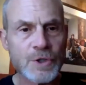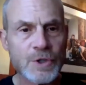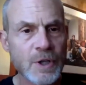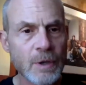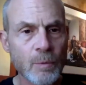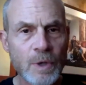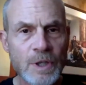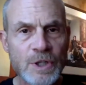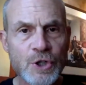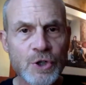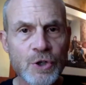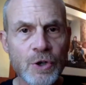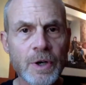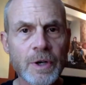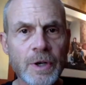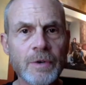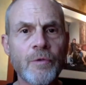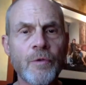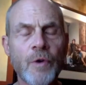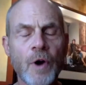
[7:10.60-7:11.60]
than we
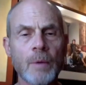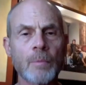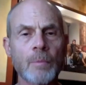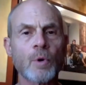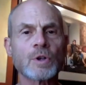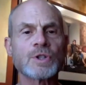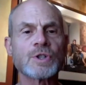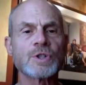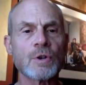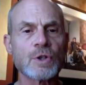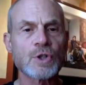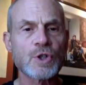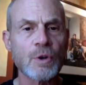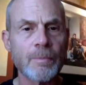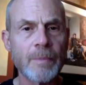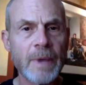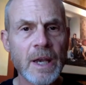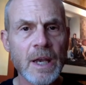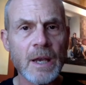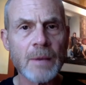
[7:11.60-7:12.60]
should, far more social
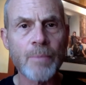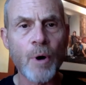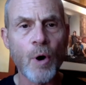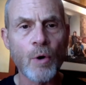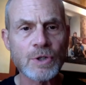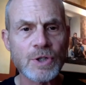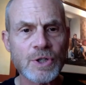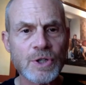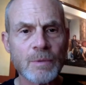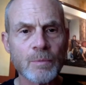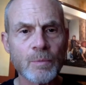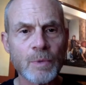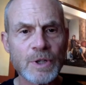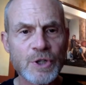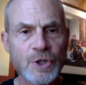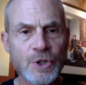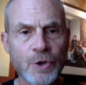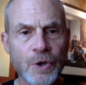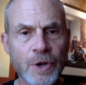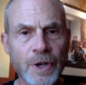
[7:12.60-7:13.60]
media posts than we
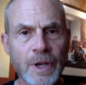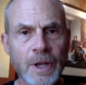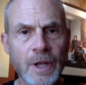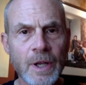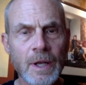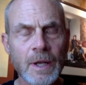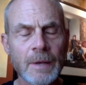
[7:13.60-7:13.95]
should.